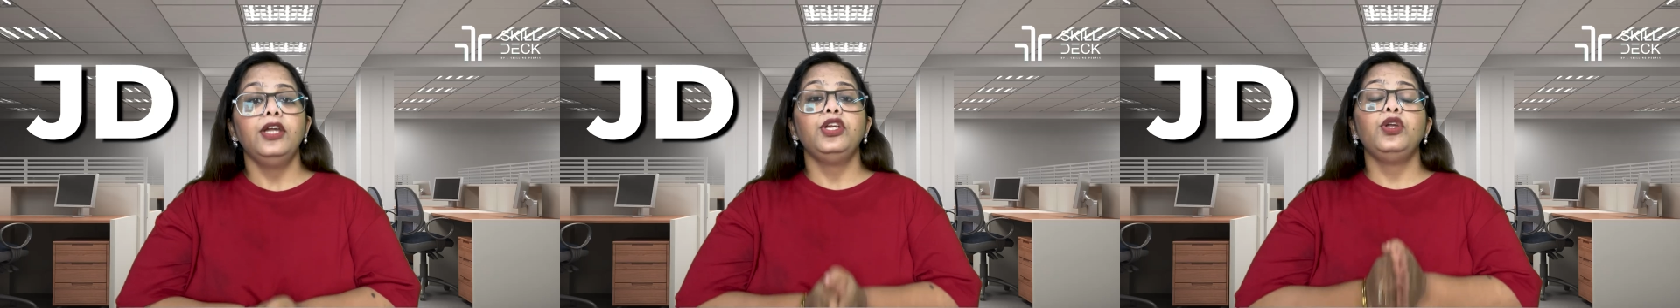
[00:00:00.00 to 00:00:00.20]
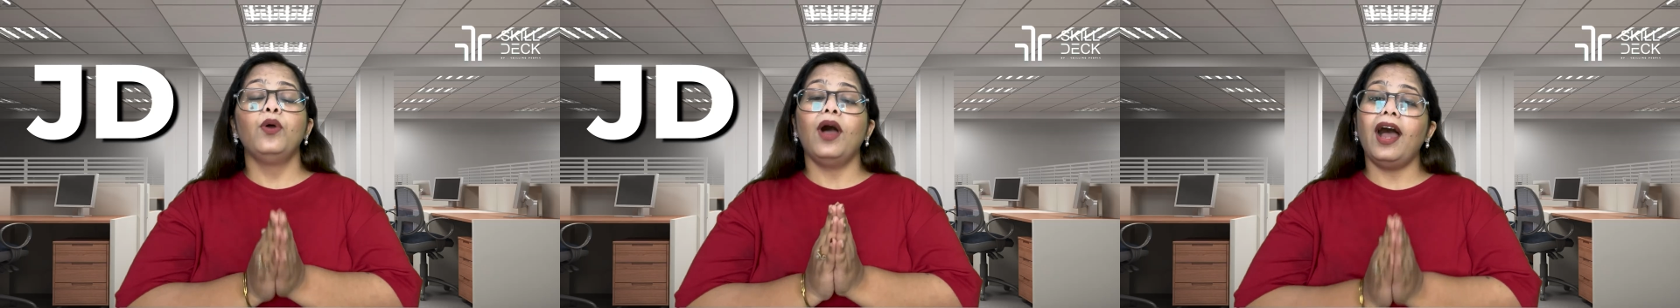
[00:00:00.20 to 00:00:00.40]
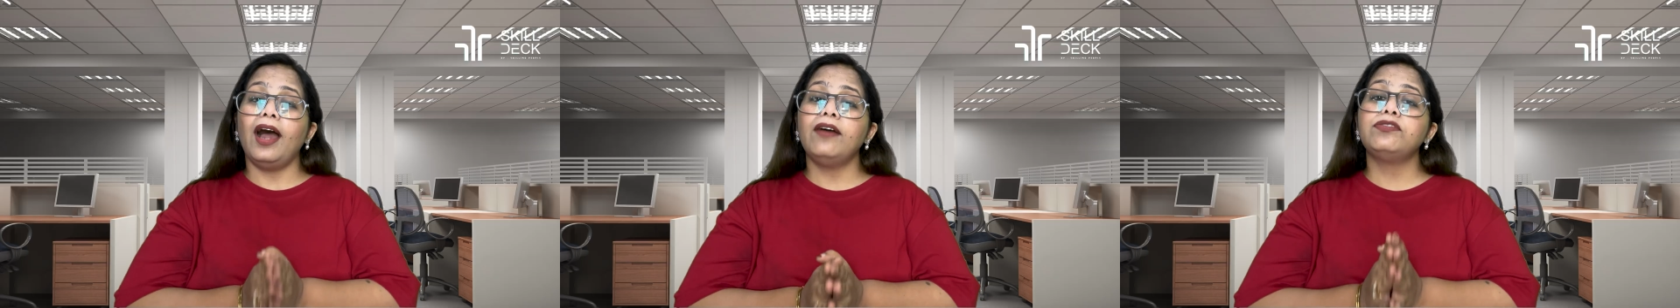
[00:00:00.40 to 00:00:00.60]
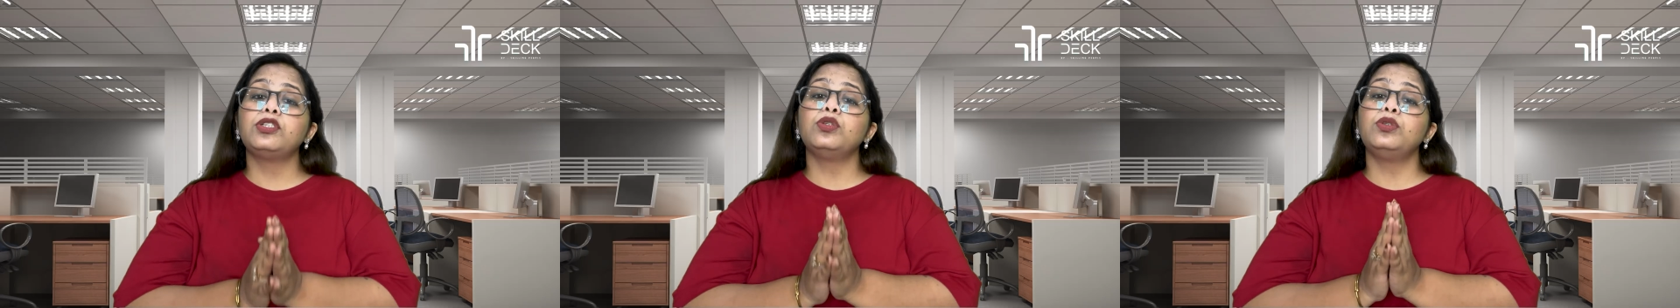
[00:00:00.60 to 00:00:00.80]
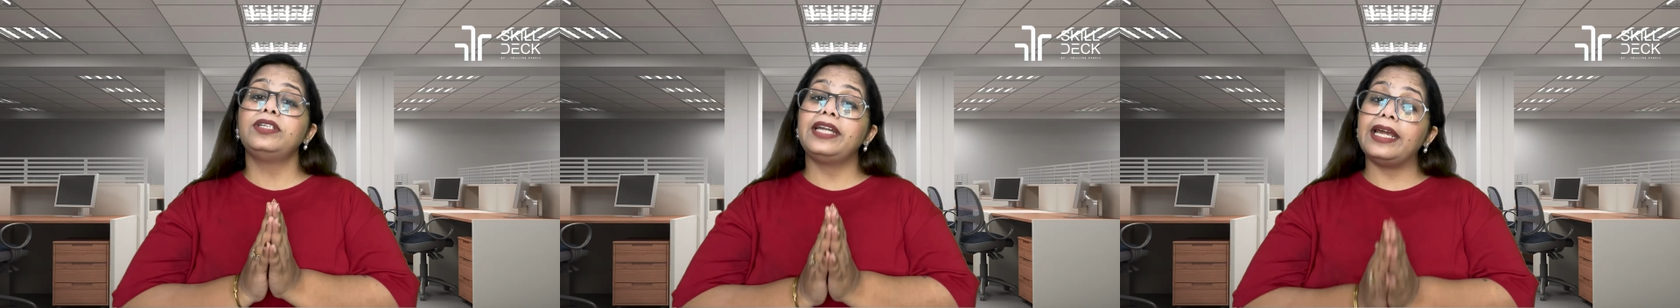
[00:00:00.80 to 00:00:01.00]
You have
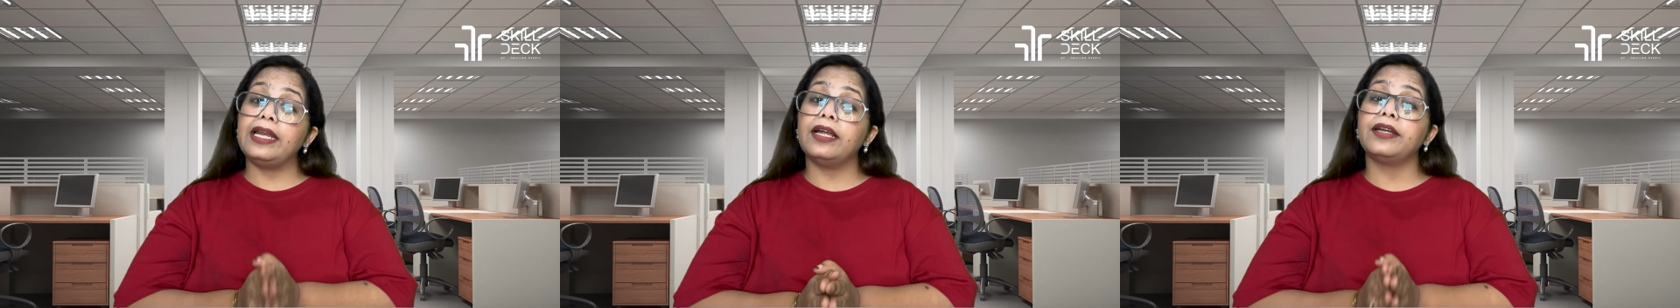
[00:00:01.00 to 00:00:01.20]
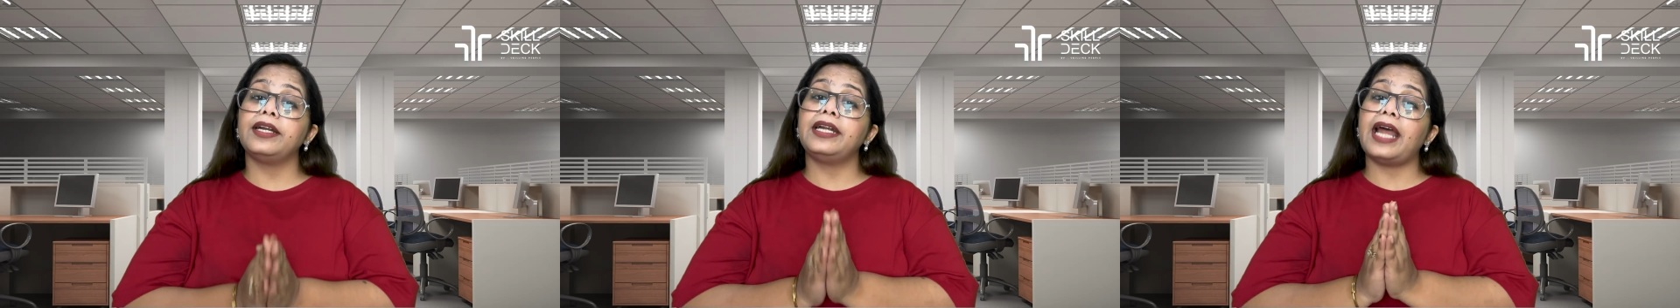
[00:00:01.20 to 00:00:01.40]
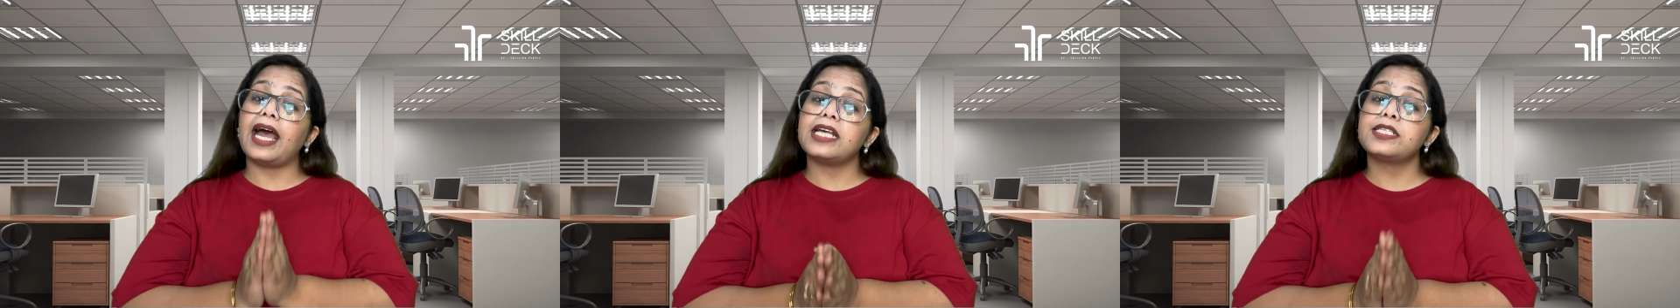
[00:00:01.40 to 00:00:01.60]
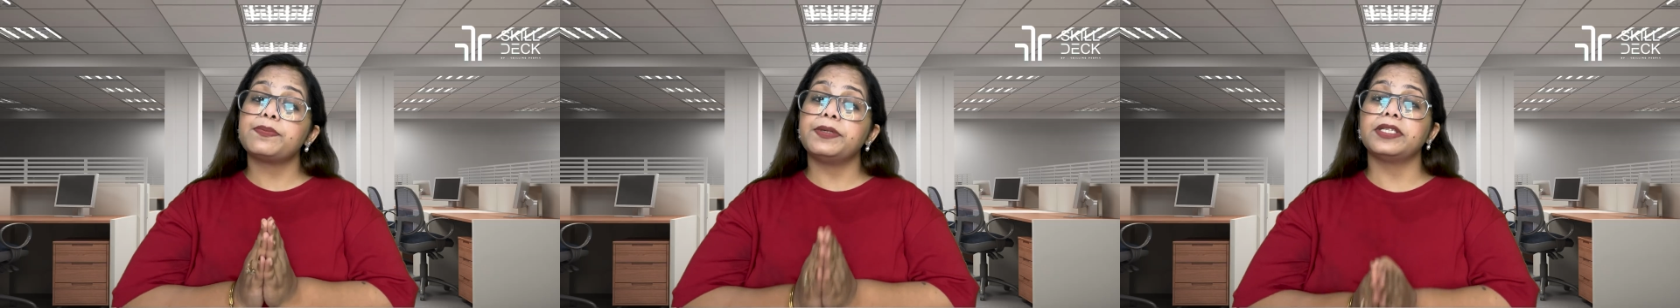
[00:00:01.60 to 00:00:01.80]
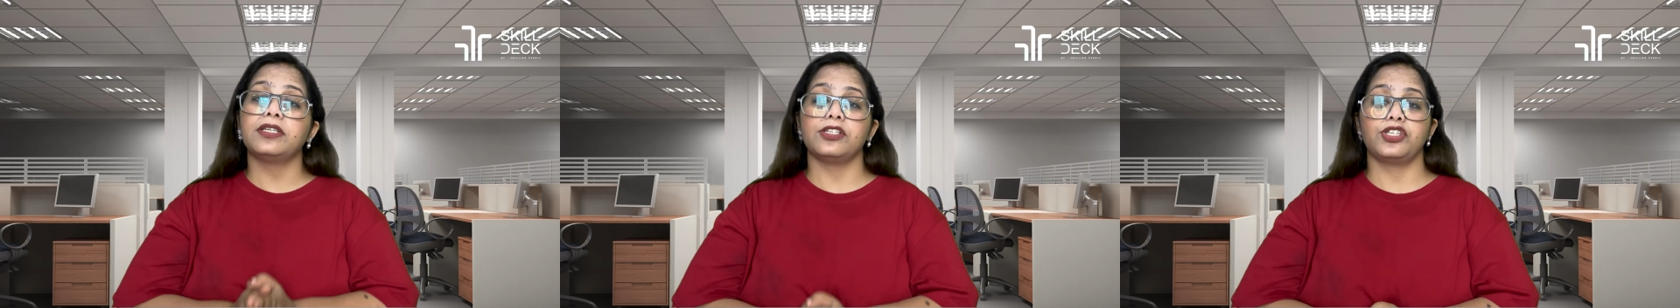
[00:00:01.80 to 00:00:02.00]
to tailor it as
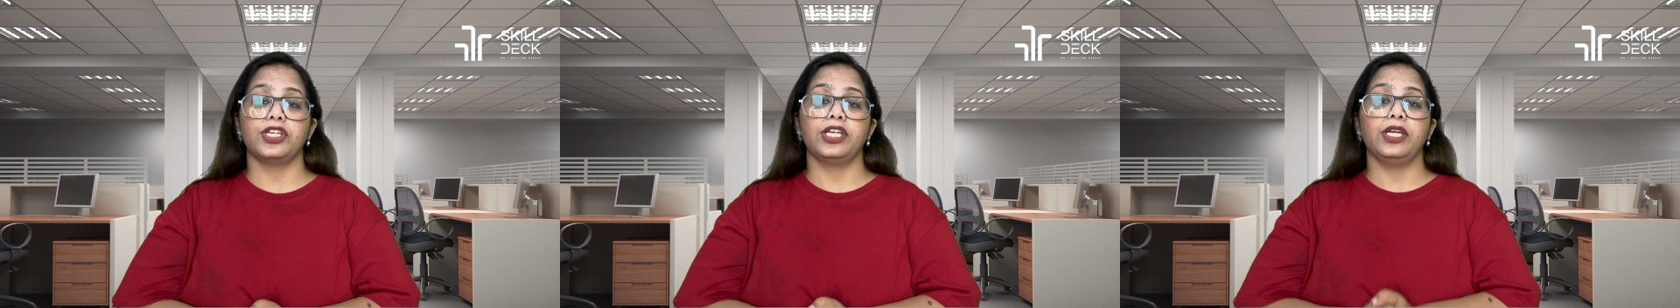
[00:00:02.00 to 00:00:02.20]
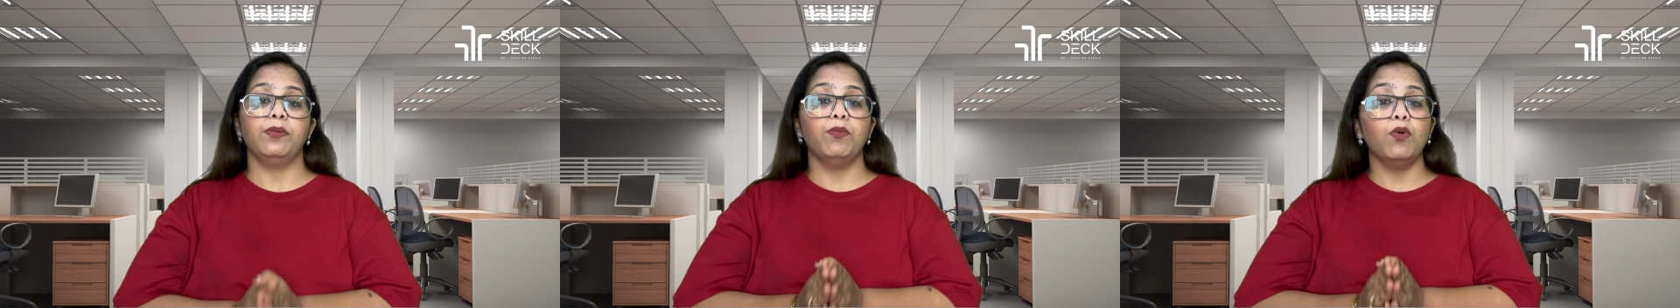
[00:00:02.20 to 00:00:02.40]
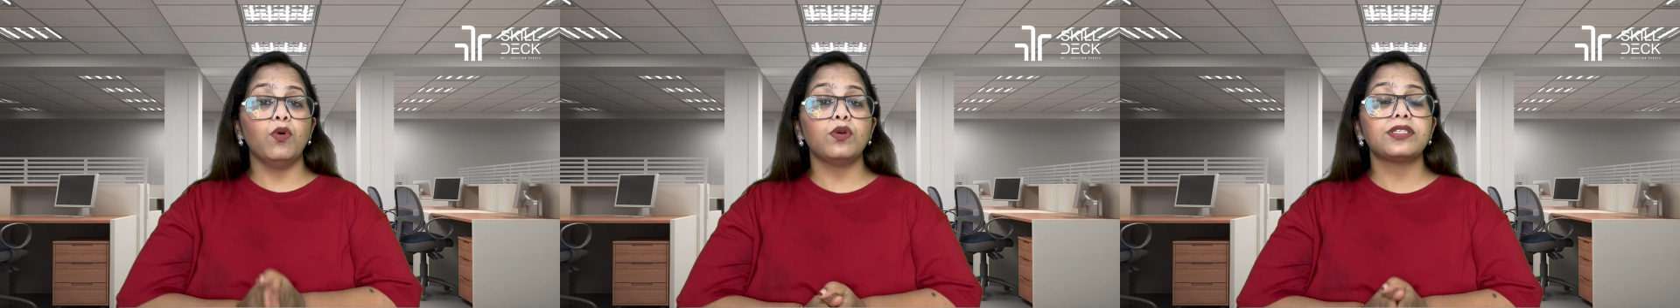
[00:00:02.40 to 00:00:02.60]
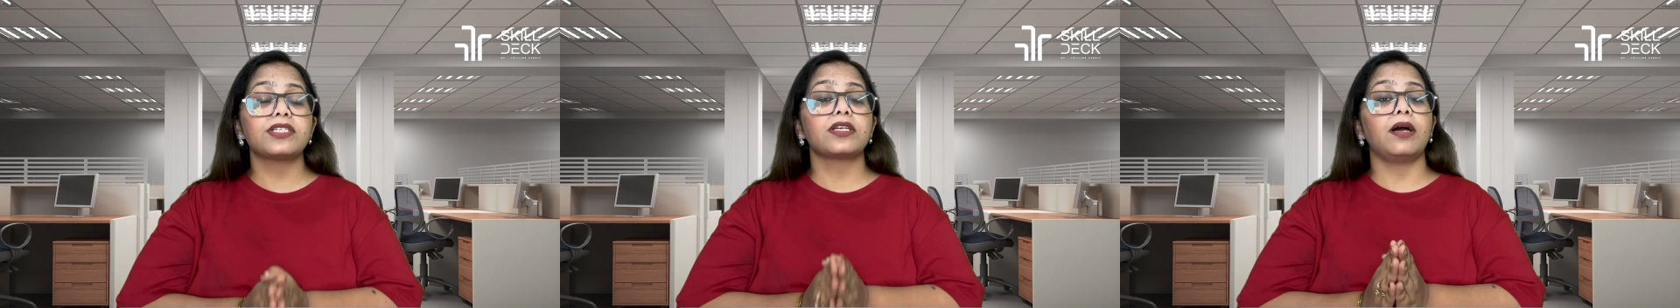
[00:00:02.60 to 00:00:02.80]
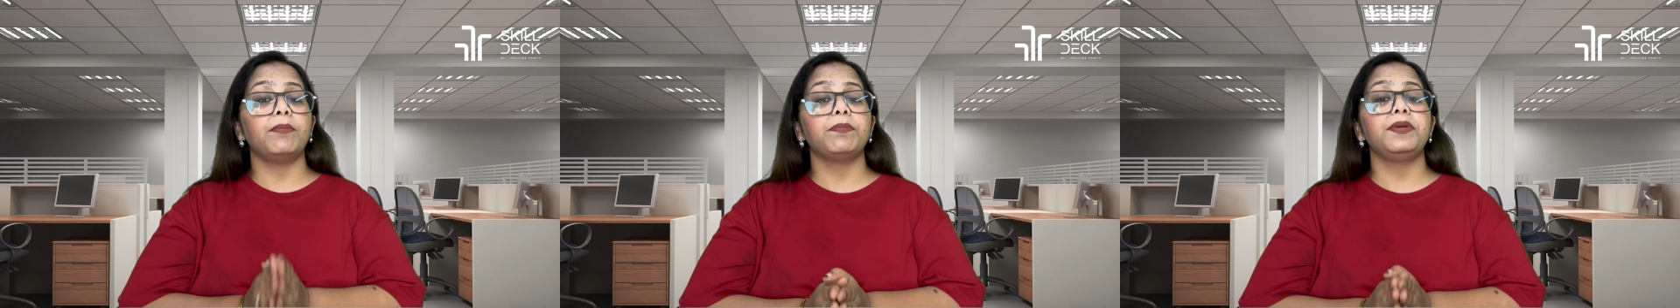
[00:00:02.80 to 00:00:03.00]
per the JD.
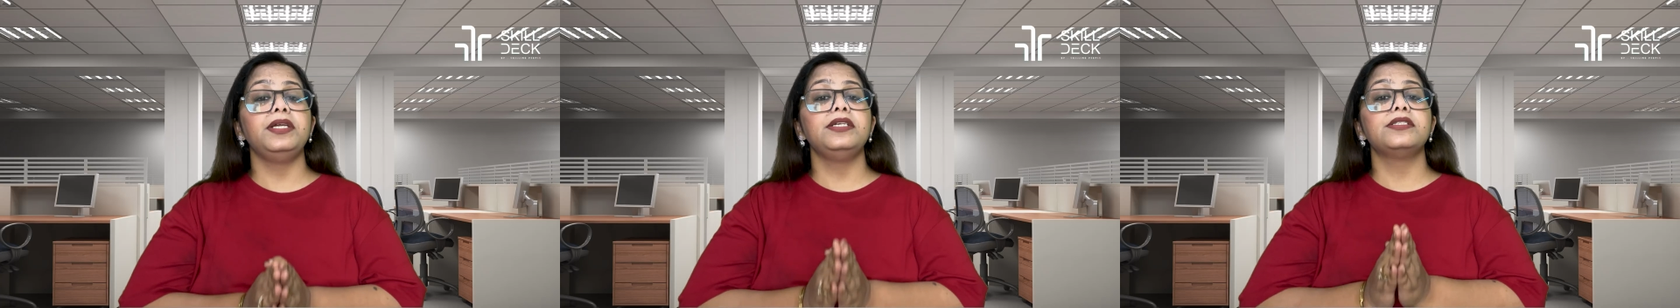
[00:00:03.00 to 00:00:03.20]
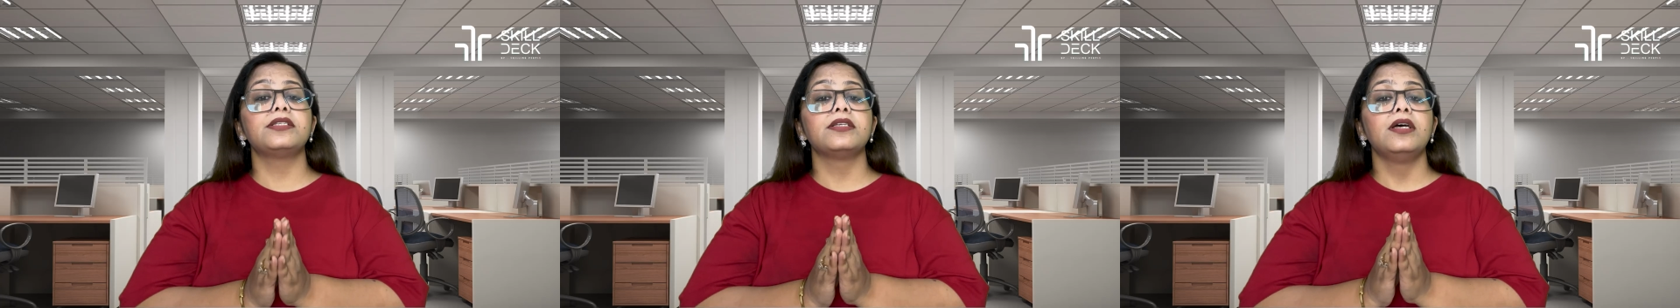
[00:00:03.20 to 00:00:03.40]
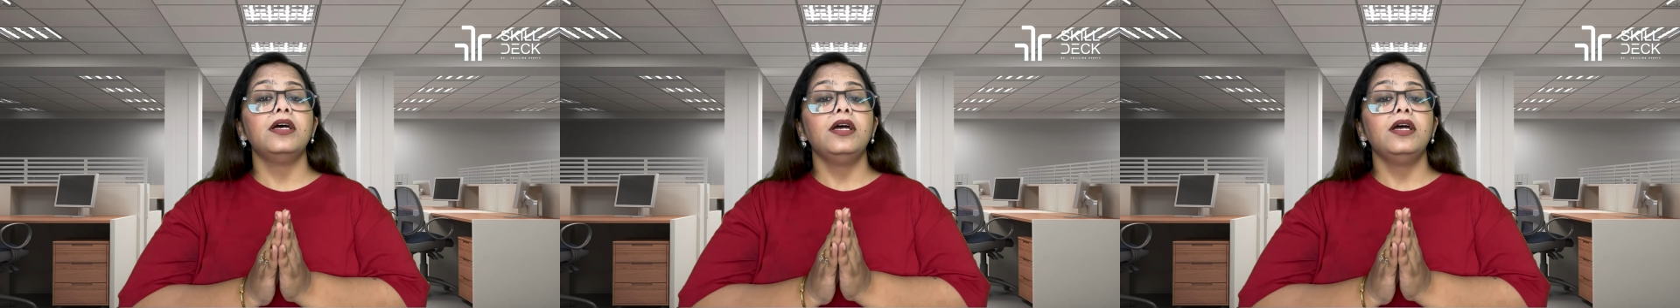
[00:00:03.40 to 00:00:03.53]
Most companies